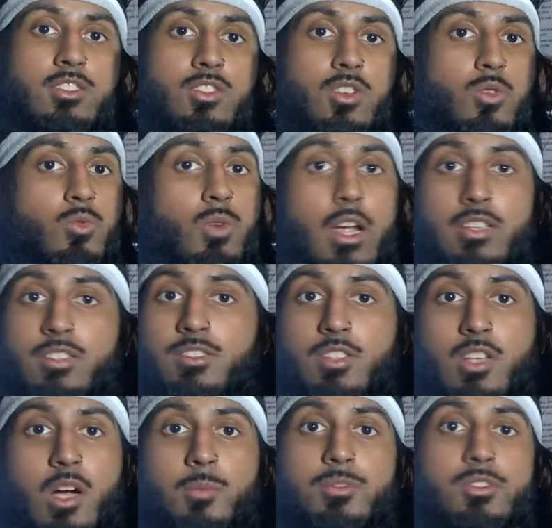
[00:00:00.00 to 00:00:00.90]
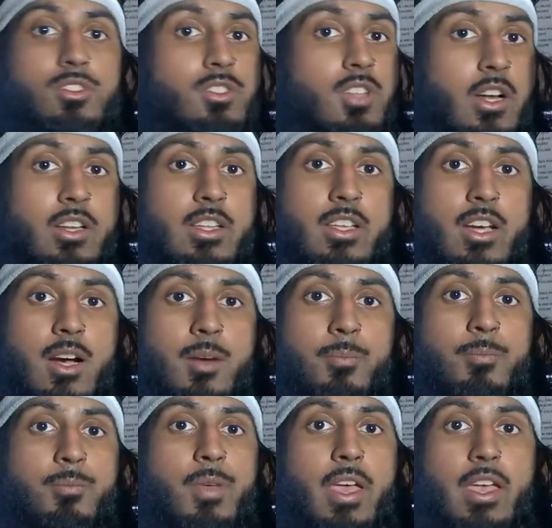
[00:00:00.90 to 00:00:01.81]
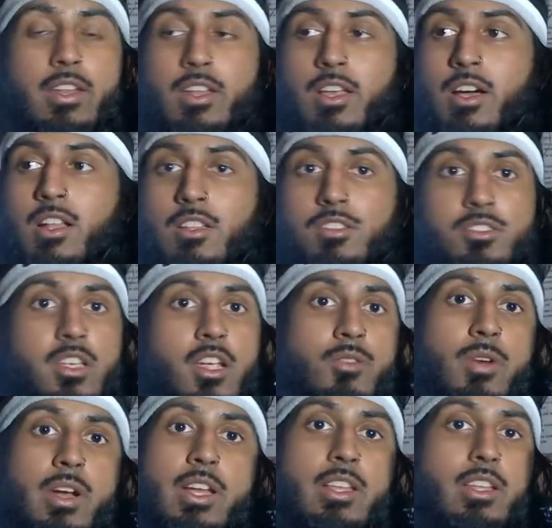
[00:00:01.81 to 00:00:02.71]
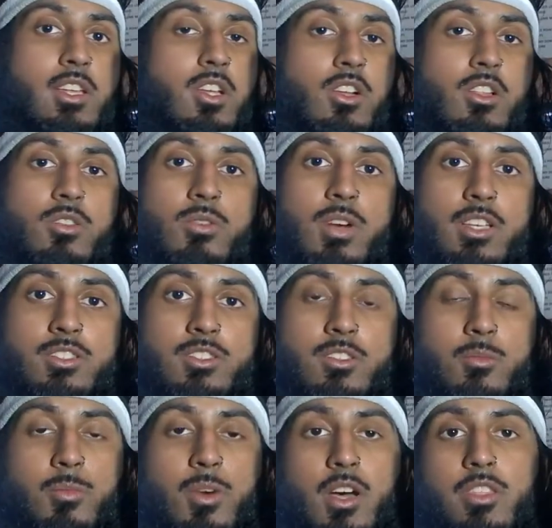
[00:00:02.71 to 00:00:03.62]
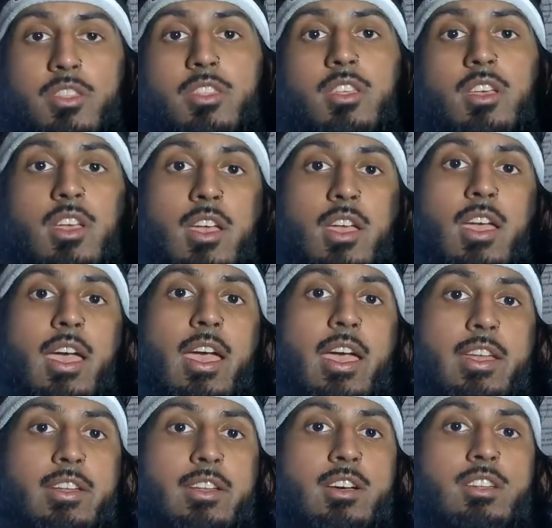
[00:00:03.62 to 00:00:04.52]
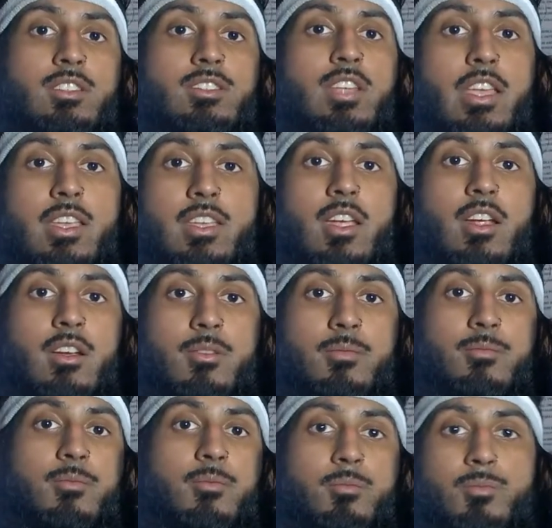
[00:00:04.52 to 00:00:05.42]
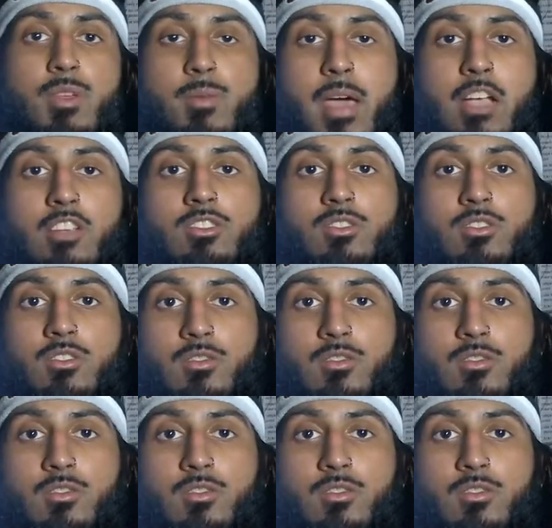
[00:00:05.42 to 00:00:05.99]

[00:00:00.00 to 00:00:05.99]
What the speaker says: So rest up, study up, and let's get ready to kill the rest of the month. And take care. Be back soon.